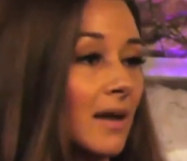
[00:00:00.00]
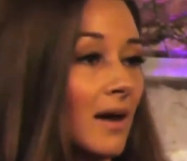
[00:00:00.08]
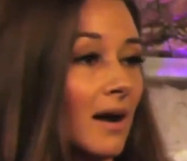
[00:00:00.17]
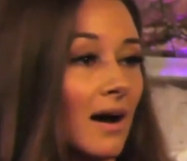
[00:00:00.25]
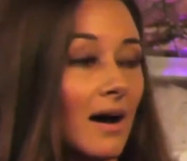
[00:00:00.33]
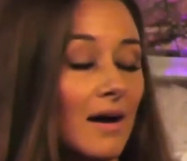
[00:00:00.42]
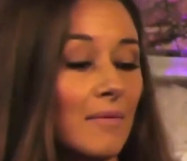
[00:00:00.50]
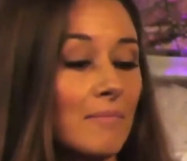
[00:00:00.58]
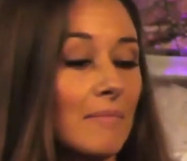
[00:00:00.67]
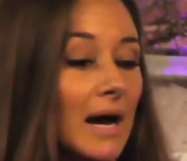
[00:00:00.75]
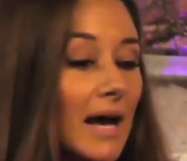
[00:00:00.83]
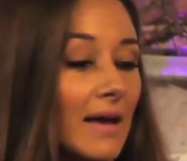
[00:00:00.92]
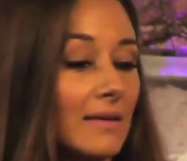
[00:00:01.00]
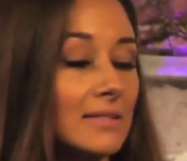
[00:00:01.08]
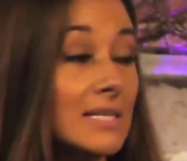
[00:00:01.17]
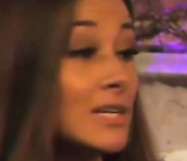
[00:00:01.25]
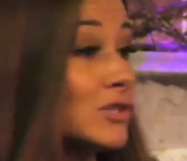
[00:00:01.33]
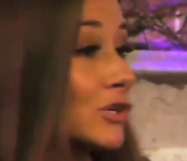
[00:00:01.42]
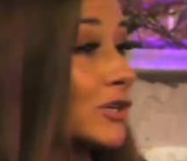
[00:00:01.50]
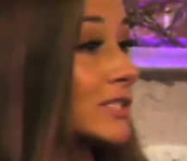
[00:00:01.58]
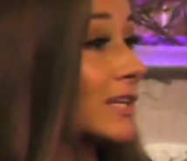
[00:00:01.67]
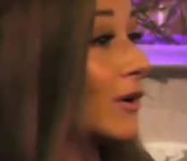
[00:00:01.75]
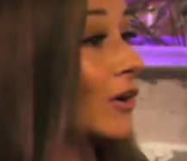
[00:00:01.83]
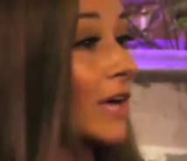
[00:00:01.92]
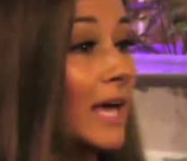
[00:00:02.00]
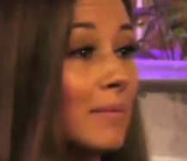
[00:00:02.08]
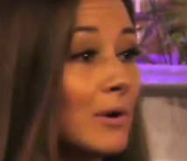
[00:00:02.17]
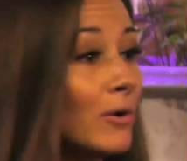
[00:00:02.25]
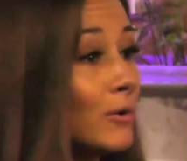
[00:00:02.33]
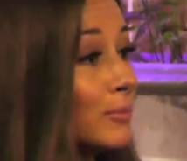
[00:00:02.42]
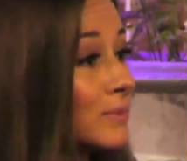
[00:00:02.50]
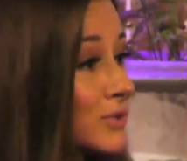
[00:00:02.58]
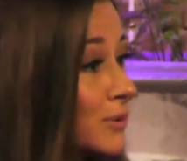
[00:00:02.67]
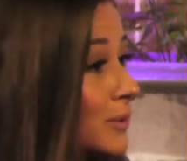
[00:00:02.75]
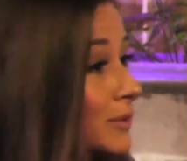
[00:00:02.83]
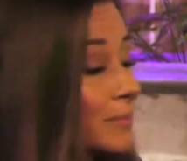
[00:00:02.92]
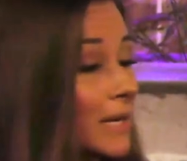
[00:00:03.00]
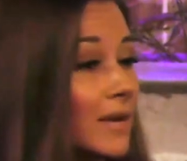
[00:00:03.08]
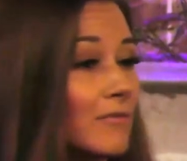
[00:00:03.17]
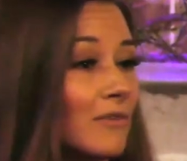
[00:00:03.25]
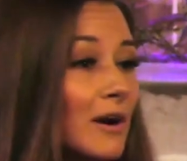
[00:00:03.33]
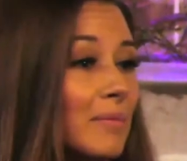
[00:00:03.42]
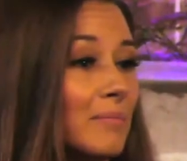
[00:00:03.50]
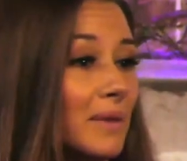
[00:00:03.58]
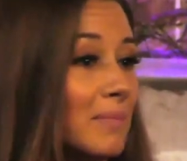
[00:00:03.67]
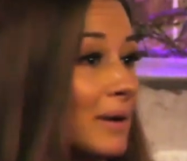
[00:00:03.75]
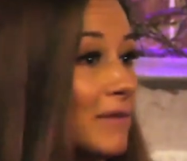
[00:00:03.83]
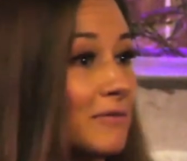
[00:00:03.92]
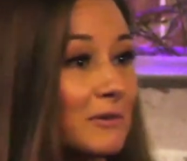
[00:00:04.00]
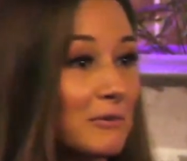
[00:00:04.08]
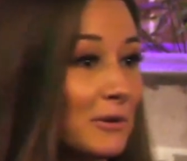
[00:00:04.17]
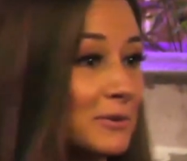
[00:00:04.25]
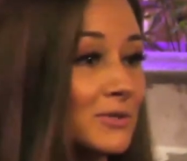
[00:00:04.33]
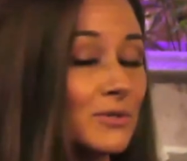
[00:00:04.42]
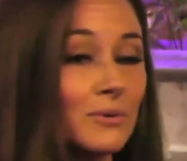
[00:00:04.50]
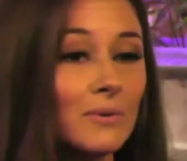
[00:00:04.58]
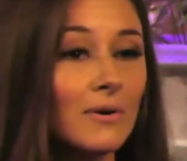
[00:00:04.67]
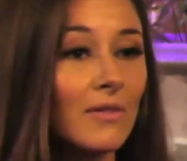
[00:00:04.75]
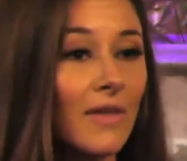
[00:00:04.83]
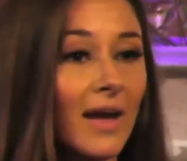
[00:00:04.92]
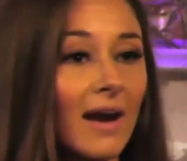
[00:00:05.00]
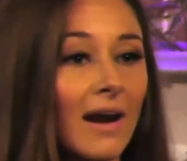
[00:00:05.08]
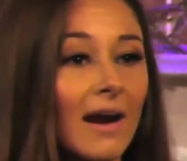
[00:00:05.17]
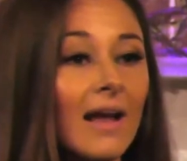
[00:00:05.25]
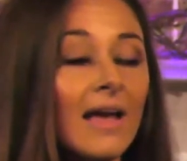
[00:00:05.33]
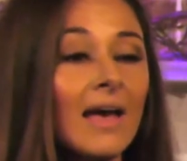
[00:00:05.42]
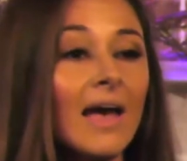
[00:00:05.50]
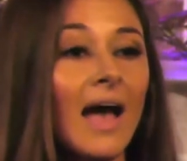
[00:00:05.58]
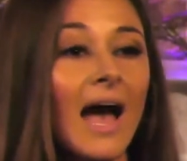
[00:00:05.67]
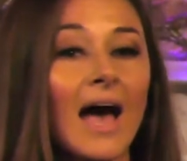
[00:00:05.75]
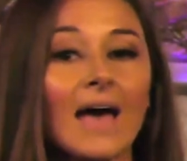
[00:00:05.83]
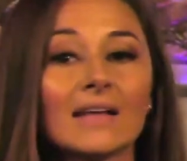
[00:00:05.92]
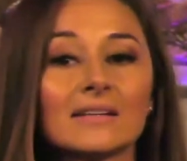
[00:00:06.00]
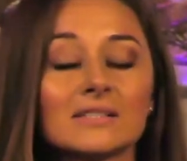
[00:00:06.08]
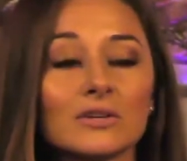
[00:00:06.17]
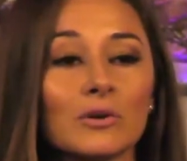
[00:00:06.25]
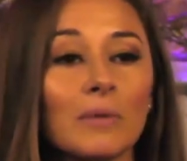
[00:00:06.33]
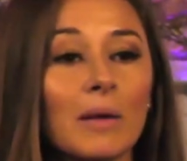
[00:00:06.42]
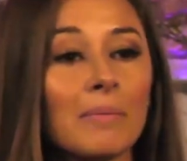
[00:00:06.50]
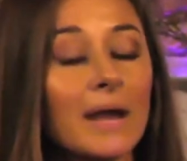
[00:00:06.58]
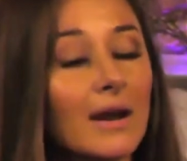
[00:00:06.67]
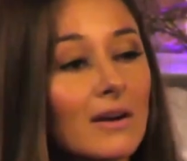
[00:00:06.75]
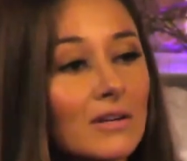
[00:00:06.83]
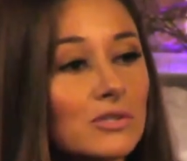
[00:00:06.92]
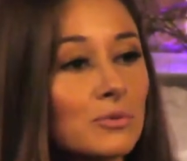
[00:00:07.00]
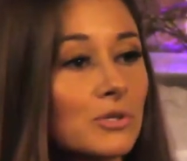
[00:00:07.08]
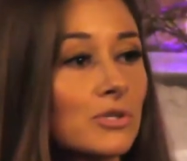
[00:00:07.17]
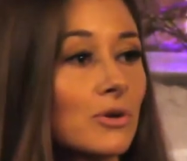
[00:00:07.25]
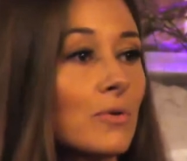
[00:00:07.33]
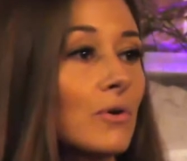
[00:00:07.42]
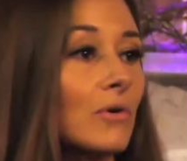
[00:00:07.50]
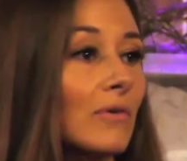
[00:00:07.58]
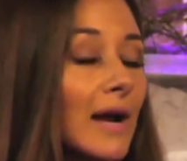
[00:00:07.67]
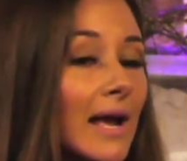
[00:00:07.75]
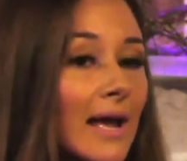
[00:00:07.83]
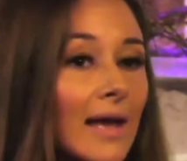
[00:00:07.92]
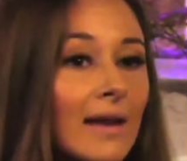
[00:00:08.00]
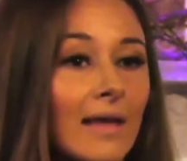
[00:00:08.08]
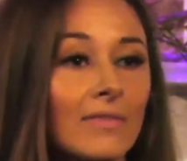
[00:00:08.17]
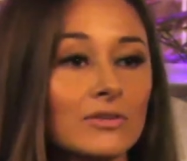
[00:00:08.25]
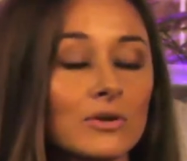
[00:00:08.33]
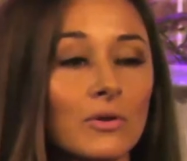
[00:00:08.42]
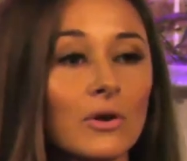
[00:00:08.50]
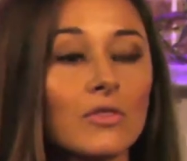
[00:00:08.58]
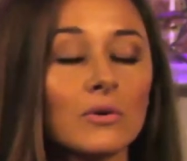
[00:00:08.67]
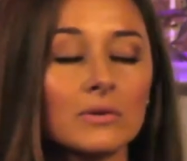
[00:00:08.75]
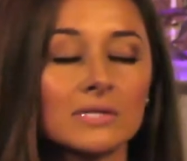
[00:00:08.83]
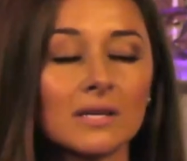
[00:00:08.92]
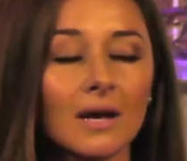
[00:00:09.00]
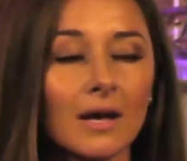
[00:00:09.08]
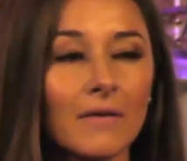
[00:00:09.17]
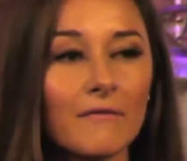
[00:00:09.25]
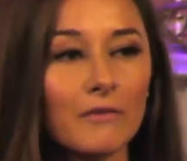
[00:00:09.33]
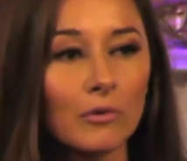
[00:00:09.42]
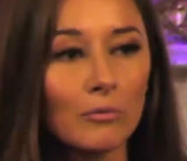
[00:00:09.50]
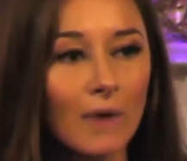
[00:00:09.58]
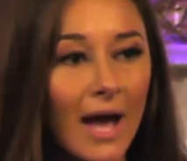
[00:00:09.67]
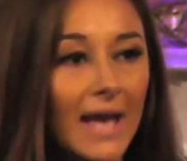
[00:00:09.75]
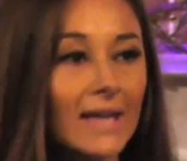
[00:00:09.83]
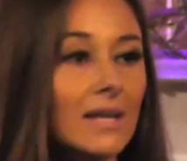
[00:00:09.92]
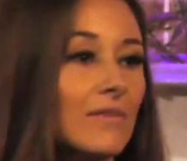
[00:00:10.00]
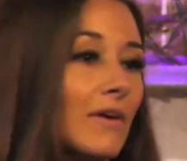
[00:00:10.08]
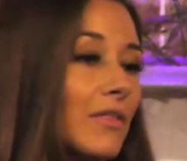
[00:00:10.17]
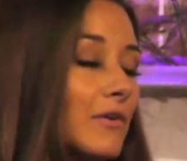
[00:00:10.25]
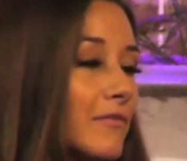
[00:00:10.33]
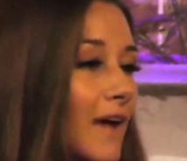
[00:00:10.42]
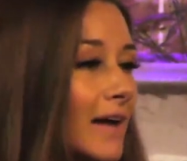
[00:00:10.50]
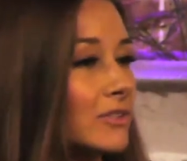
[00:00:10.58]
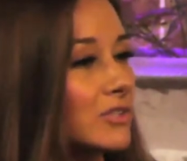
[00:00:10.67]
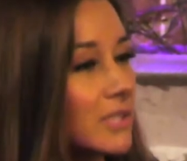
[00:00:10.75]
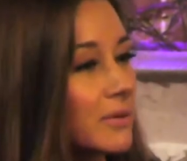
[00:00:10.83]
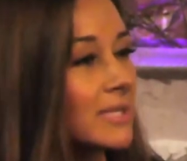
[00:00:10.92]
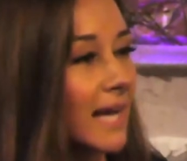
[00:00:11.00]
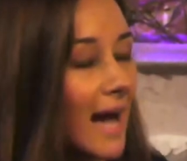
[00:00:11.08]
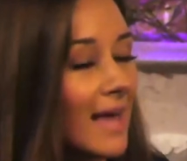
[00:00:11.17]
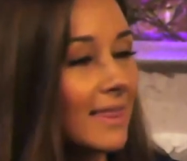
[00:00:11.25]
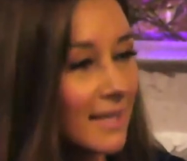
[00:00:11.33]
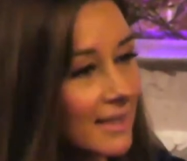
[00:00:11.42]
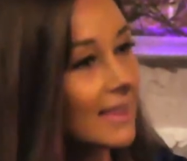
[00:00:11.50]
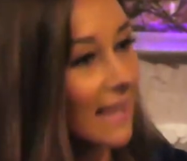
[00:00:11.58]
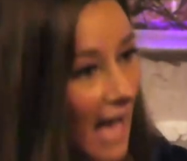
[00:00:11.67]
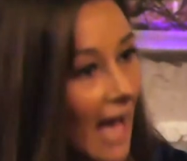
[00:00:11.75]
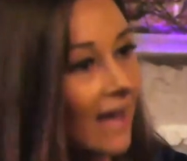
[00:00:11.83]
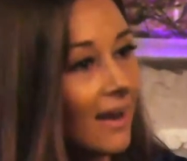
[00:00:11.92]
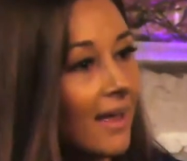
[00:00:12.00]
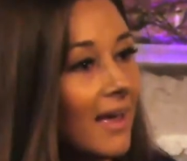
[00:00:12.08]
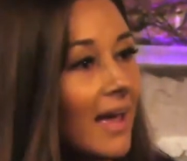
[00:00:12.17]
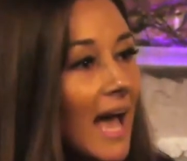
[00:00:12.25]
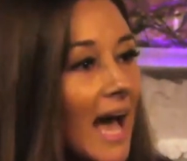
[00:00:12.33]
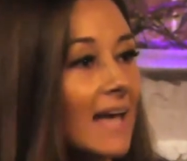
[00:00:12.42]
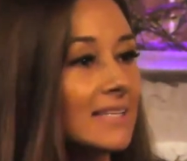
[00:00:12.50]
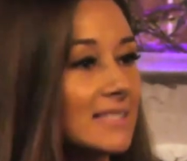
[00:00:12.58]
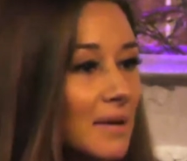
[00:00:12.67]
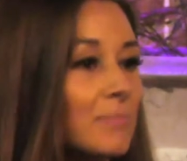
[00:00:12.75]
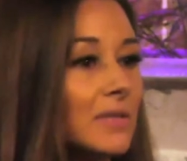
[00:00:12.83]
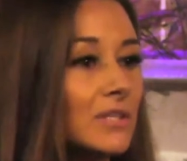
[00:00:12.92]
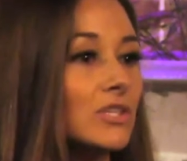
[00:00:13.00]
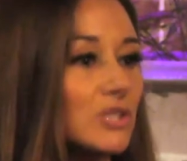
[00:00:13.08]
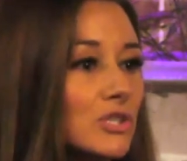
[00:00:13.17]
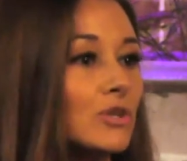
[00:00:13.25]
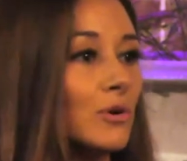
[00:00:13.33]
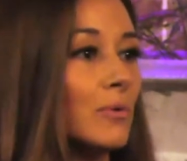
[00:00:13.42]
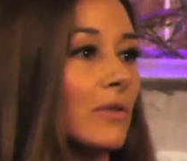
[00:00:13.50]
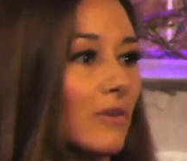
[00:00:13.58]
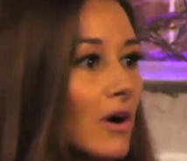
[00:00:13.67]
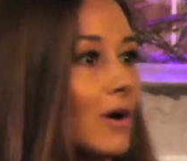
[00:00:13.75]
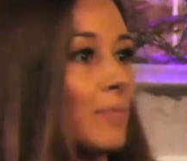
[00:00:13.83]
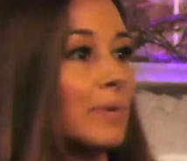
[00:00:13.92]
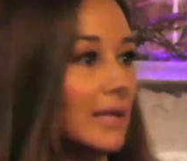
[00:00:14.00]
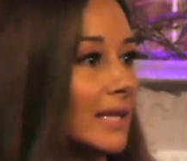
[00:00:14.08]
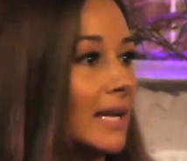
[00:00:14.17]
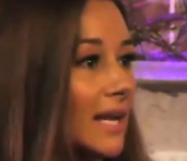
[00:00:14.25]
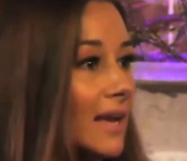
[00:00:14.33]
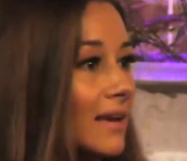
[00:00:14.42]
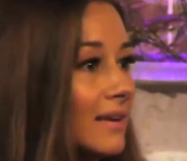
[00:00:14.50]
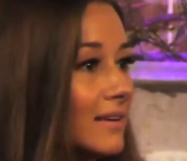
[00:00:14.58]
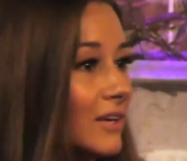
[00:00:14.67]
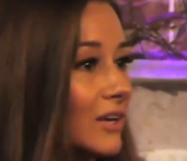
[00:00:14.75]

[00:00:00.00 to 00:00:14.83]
my teachers. They all came and homeschooled me from the Bedford Road School there. And my parents were so great. And so there was a variety of other factors that I was like, I think that has something to do with our ability,